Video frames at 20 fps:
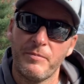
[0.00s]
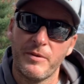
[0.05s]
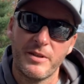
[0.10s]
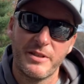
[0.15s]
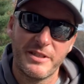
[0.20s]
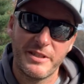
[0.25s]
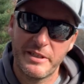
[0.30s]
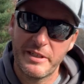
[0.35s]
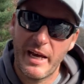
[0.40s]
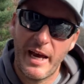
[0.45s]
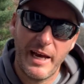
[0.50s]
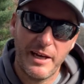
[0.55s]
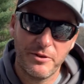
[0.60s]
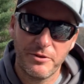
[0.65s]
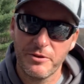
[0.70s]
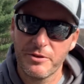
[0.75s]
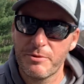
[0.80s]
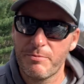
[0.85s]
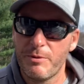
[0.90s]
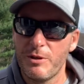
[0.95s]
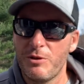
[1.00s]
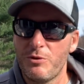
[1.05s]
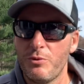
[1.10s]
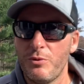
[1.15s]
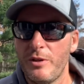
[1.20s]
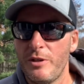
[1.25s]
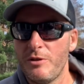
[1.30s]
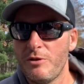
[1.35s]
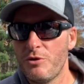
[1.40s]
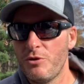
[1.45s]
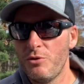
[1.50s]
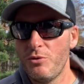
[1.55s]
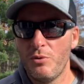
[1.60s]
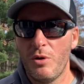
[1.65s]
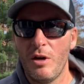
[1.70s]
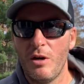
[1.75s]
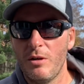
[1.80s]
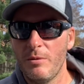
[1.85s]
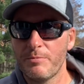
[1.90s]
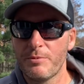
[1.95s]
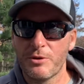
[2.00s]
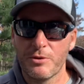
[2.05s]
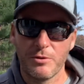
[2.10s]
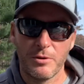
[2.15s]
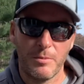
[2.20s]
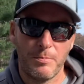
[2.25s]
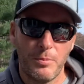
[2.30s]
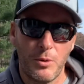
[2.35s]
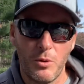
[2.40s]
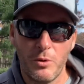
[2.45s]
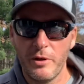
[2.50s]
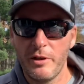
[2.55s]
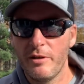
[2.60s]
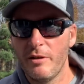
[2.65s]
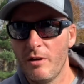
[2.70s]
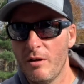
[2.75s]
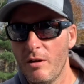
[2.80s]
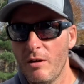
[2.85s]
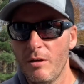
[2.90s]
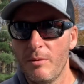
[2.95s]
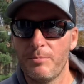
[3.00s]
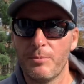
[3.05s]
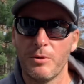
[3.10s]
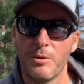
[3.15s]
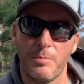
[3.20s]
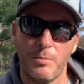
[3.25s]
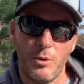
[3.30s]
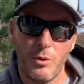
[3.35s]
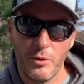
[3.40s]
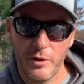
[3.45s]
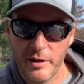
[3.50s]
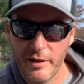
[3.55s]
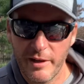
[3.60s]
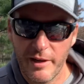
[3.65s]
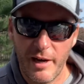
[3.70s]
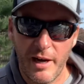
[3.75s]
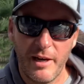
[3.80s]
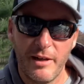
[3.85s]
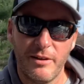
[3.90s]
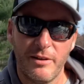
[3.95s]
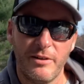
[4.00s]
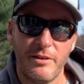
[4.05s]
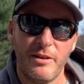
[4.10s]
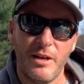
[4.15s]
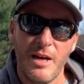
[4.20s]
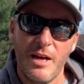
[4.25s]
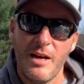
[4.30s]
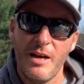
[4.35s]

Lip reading: Saddles between two humps, or a point in a hump, or a point in an island,